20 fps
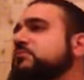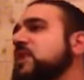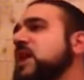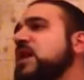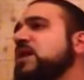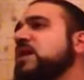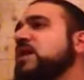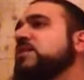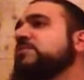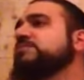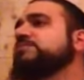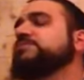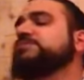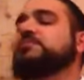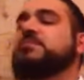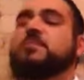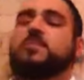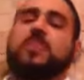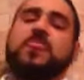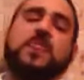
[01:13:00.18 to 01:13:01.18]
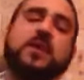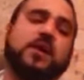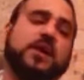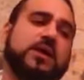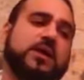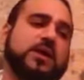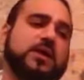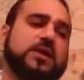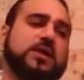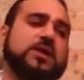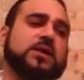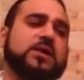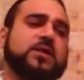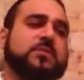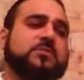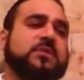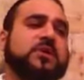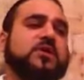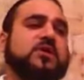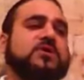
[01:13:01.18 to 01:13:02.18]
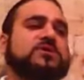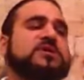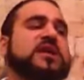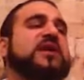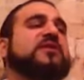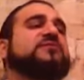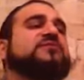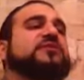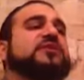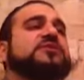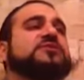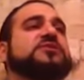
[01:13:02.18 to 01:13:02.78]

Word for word: How come? Because every